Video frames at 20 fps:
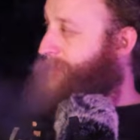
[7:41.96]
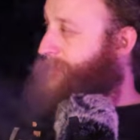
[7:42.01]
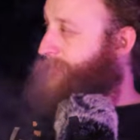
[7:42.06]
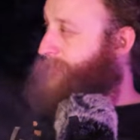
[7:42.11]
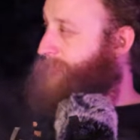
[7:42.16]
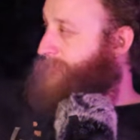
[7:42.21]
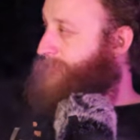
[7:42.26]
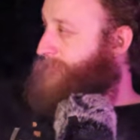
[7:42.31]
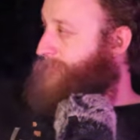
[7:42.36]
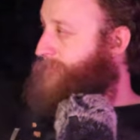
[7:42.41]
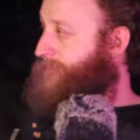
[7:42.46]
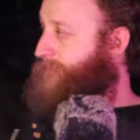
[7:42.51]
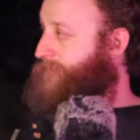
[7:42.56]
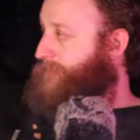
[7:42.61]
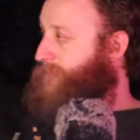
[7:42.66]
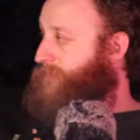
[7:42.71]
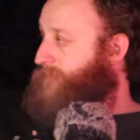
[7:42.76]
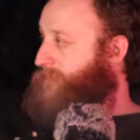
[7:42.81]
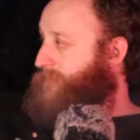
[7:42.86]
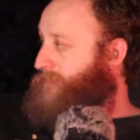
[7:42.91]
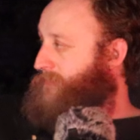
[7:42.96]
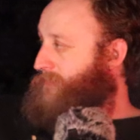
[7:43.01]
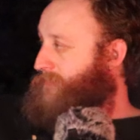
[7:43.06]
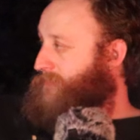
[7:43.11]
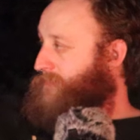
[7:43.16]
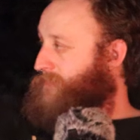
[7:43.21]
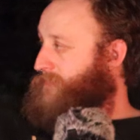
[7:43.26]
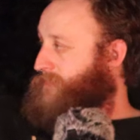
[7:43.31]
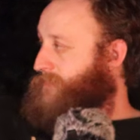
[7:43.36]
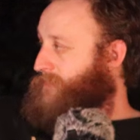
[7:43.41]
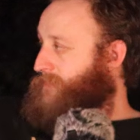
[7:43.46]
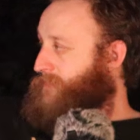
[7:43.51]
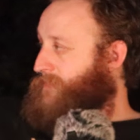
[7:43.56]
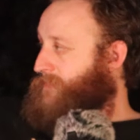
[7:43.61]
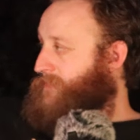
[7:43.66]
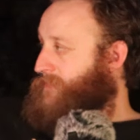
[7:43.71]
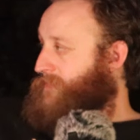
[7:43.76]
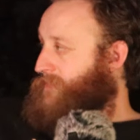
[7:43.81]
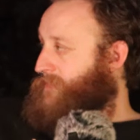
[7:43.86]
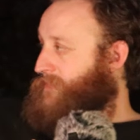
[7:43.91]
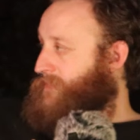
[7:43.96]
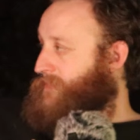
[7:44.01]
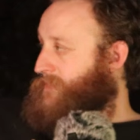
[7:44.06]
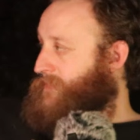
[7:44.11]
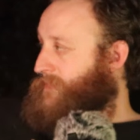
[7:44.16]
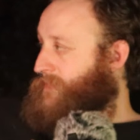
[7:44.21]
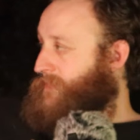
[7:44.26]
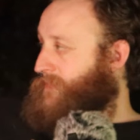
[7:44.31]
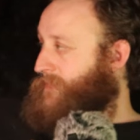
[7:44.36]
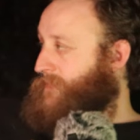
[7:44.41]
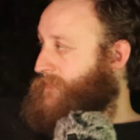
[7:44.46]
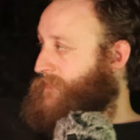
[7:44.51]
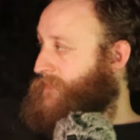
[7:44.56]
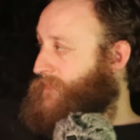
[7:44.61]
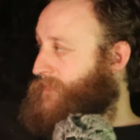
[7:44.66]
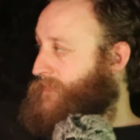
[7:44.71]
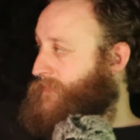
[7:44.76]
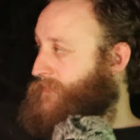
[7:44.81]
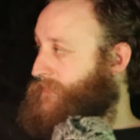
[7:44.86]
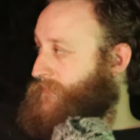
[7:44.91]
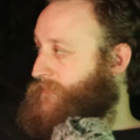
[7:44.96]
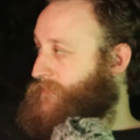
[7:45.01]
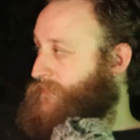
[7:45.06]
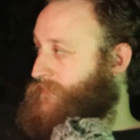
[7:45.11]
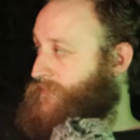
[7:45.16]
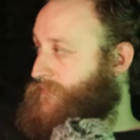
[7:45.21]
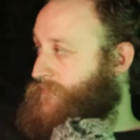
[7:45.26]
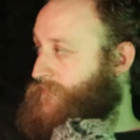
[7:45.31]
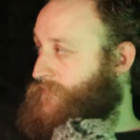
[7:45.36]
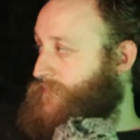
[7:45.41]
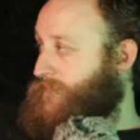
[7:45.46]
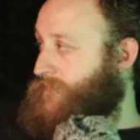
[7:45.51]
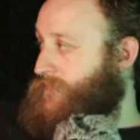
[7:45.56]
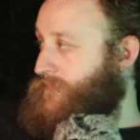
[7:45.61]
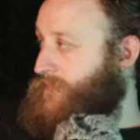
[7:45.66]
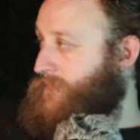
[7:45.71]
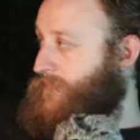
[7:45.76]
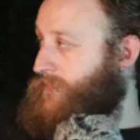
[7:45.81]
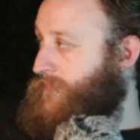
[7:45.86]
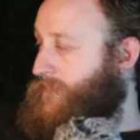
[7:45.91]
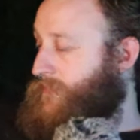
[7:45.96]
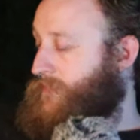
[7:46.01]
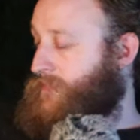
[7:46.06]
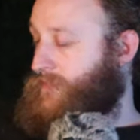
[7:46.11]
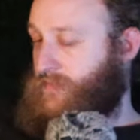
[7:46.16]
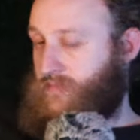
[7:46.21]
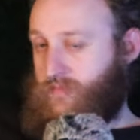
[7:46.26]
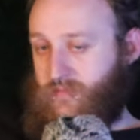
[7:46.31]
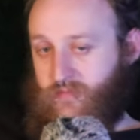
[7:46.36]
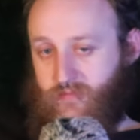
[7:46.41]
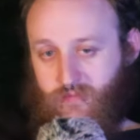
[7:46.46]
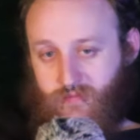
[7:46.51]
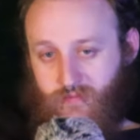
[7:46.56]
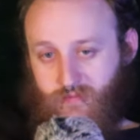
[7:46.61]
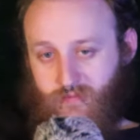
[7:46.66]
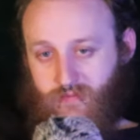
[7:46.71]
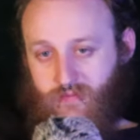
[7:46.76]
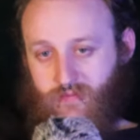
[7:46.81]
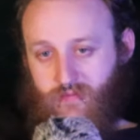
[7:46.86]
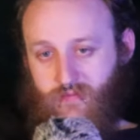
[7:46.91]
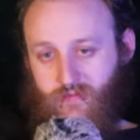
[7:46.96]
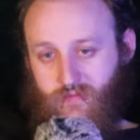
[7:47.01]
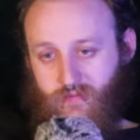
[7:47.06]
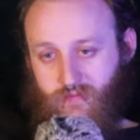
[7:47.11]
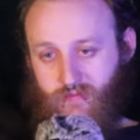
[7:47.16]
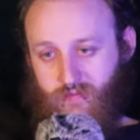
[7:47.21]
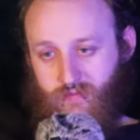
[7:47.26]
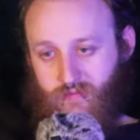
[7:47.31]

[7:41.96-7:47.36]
[no speech]